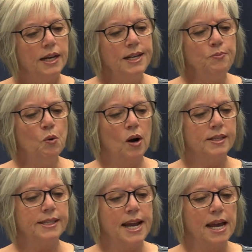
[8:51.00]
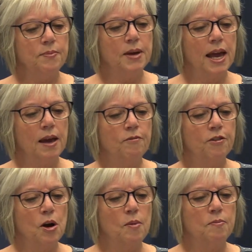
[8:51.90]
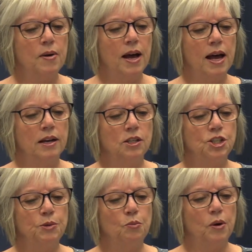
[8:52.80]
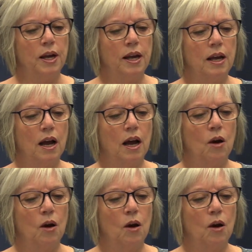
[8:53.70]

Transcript: Neepawa's name came from an Ojibwe